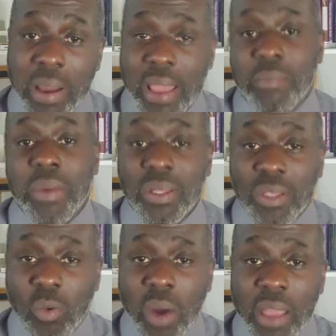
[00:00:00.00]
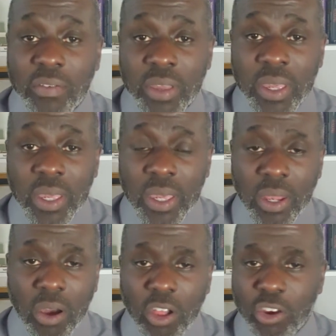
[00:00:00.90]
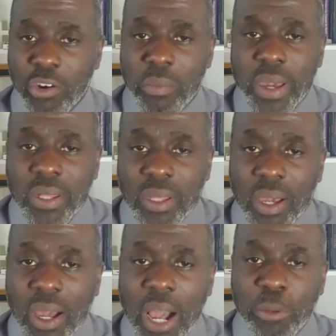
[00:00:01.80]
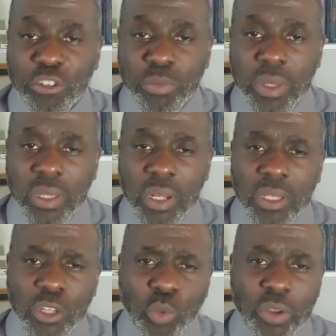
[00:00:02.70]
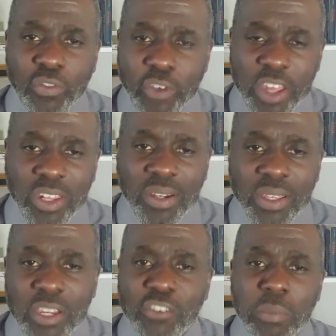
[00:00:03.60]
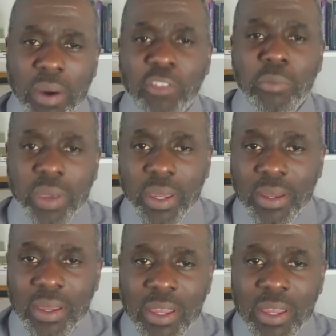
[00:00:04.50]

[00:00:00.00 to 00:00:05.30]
my amazing wife and all her amazing accomplishments, and it's so refreshing to hear from other men